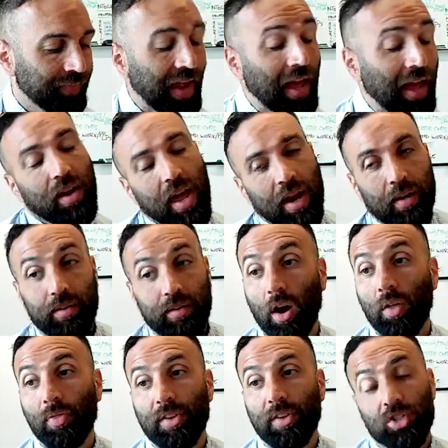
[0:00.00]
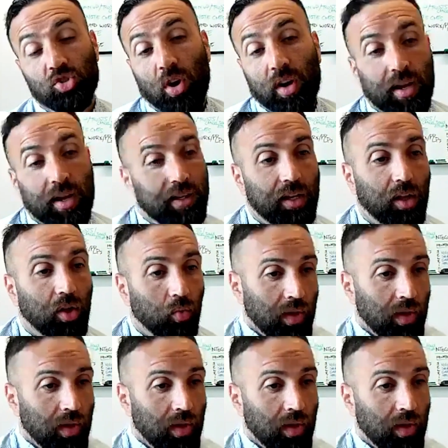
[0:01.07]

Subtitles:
And on this trucking deal,